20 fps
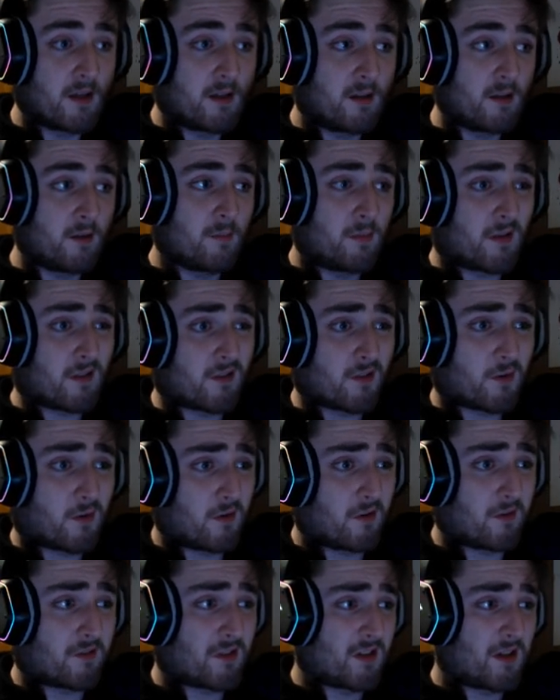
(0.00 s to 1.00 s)
Because of
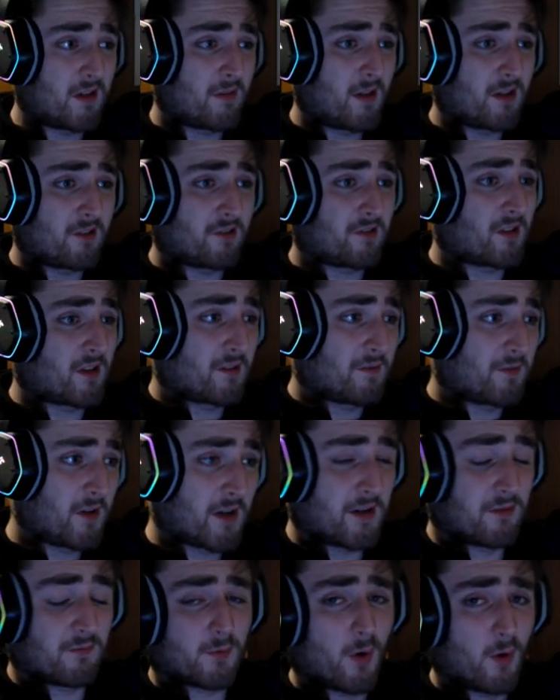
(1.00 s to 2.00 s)
course I'm not just like a
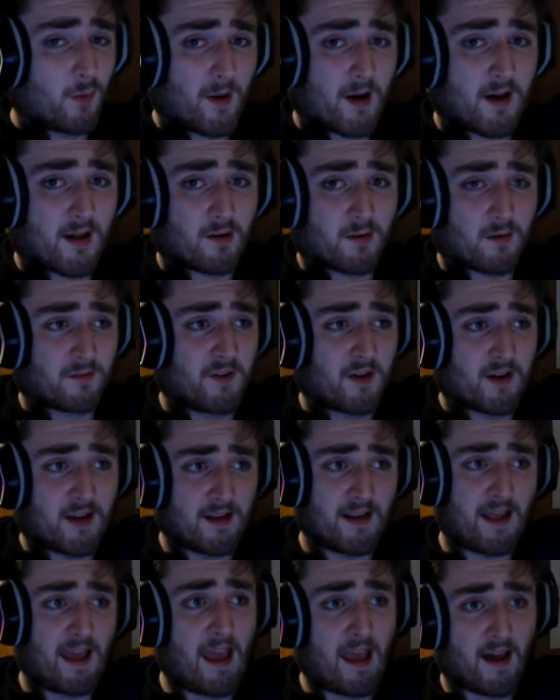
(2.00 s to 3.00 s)
fucking robot or a
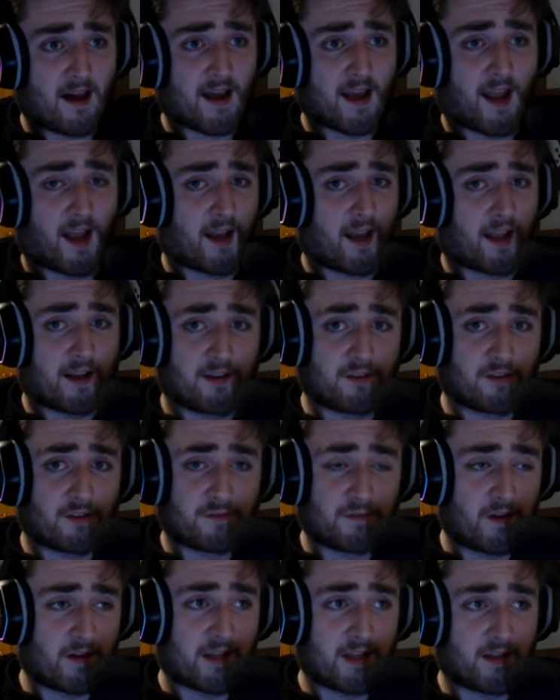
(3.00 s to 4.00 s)
fucking AI that can just
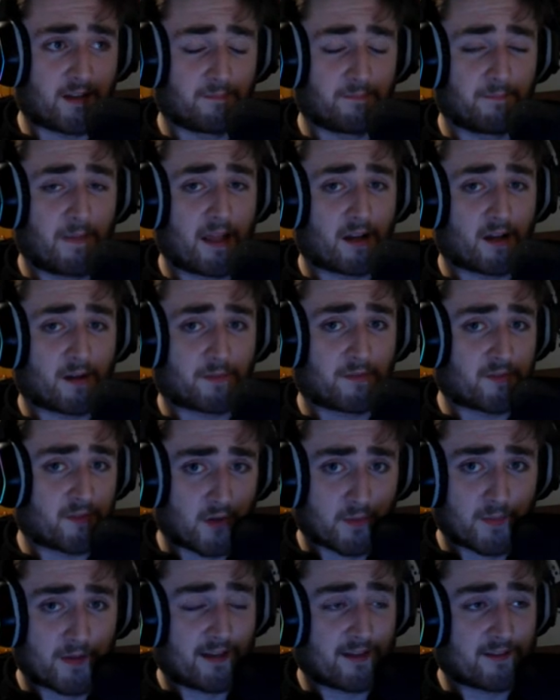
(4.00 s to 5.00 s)
fucking make up so
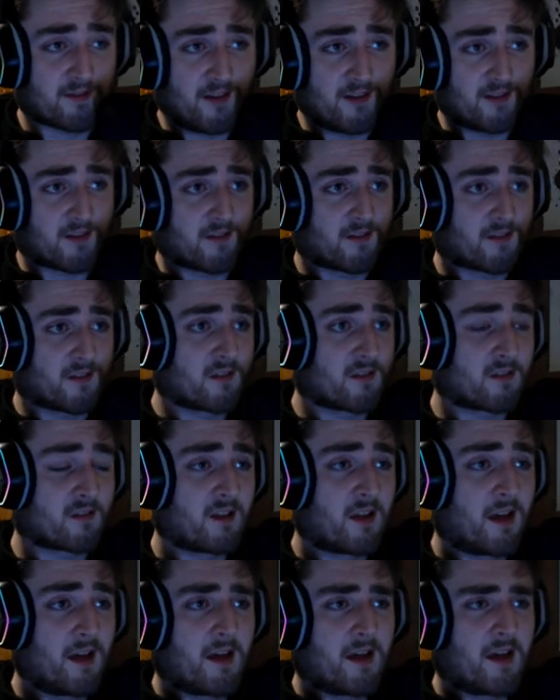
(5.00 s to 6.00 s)
many sentences
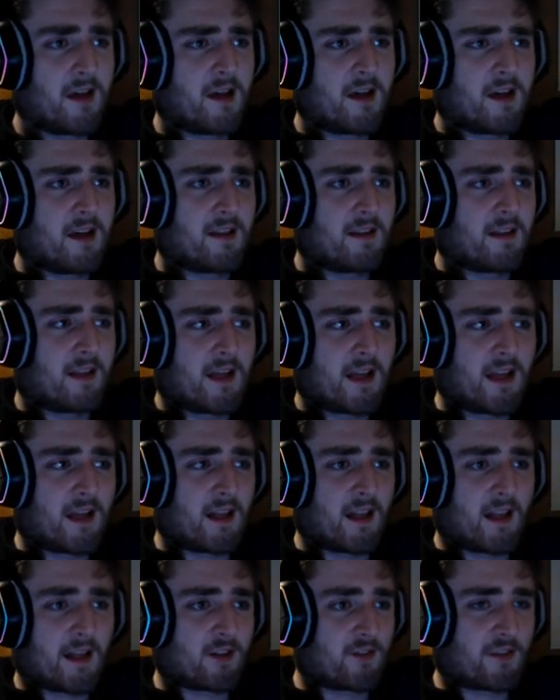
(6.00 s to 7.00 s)

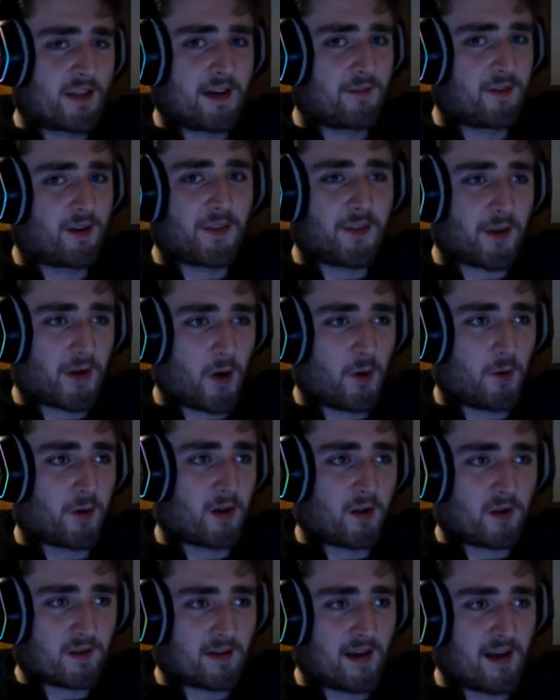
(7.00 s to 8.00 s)
and I just have it on the go at
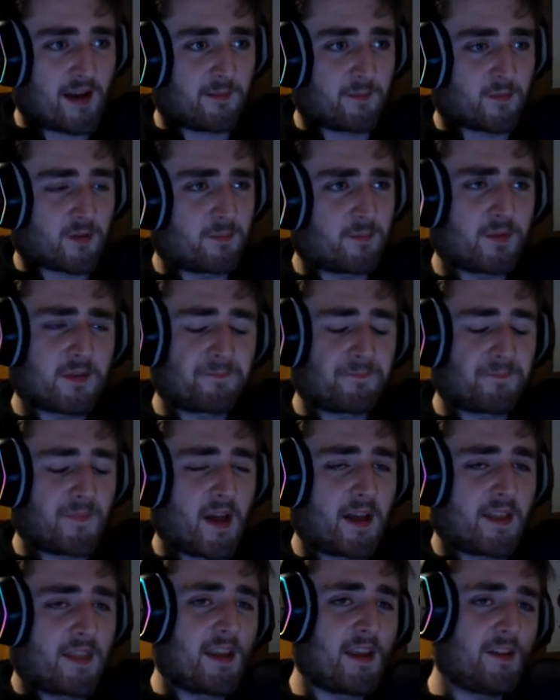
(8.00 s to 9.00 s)
all times. But
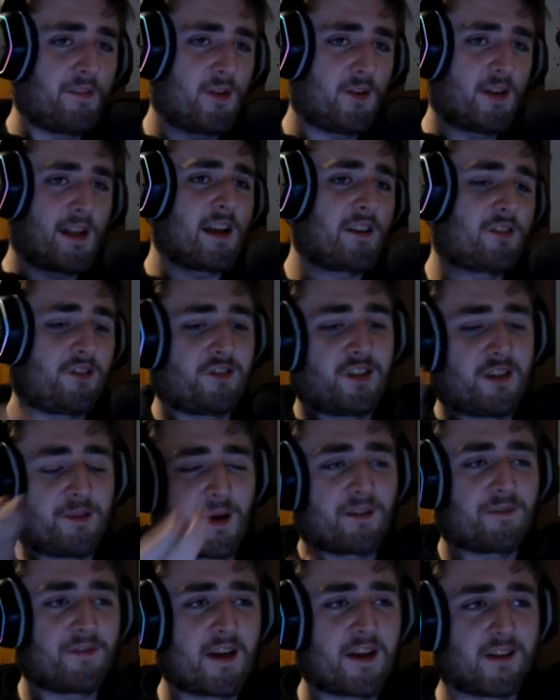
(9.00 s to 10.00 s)
I think if you can actually see my
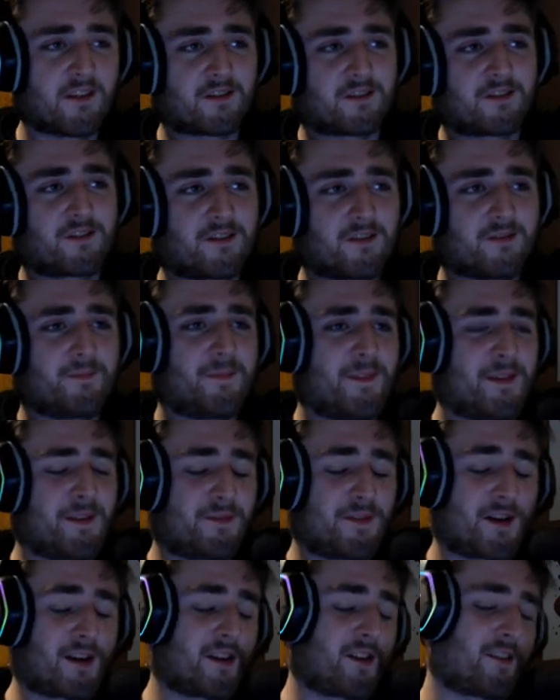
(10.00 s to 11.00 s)
face, the
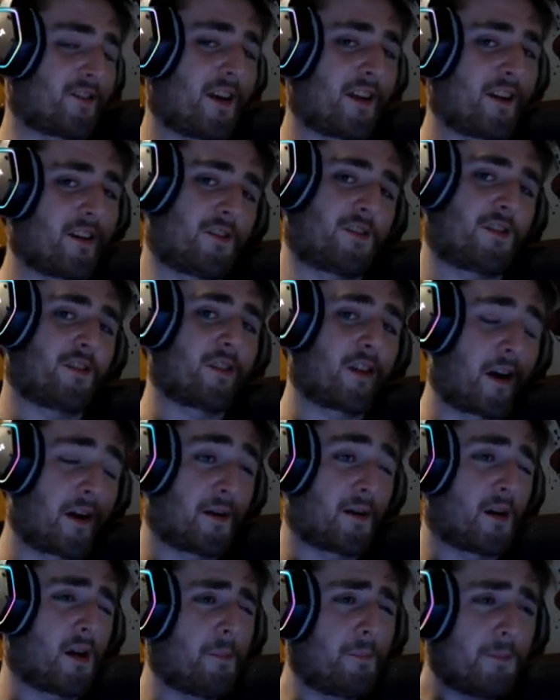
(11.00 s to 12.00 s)
fucking silences
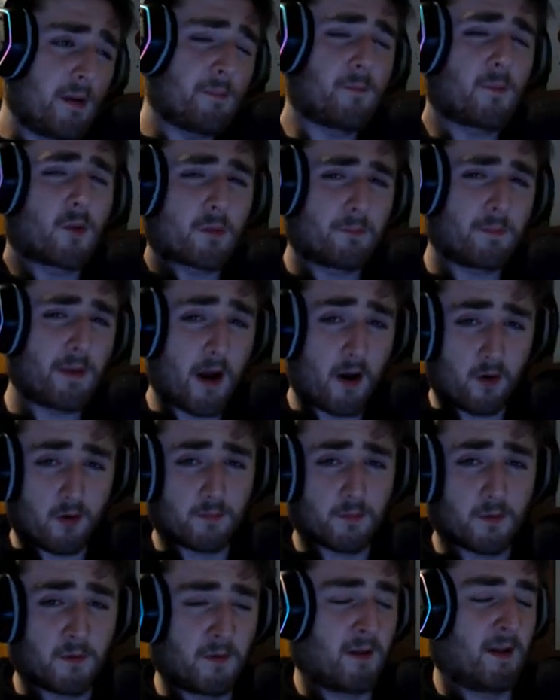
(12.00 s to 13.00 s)
are a bit more bearable.